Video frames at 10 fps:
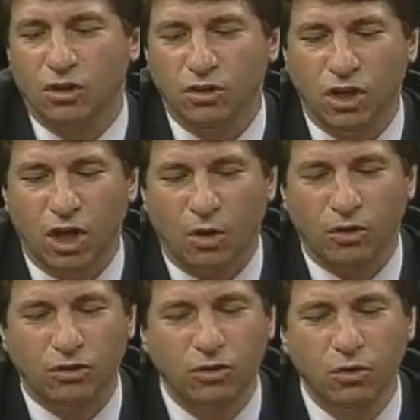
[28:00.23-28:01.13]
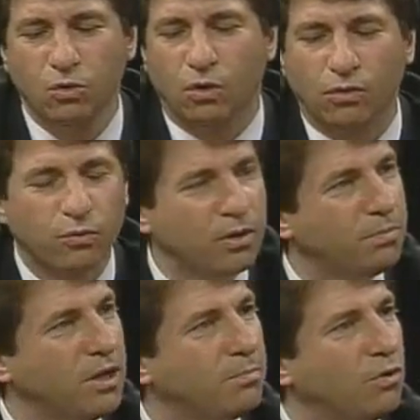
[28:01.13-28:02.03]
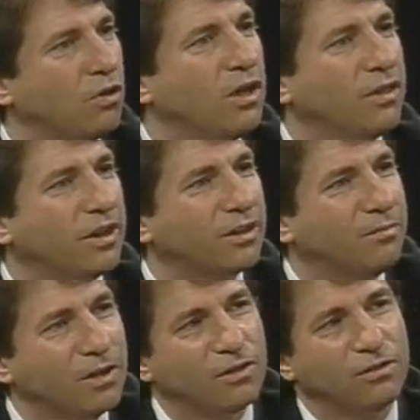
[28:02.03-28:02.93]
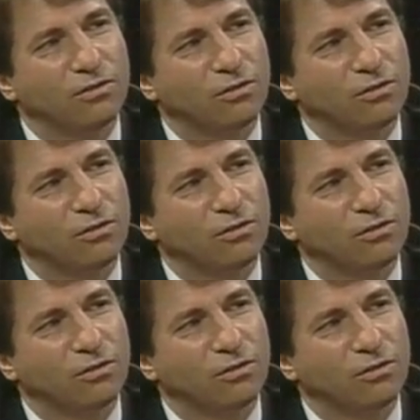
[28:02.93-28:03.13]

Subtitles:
you know, the 2 or 3 people that committed this.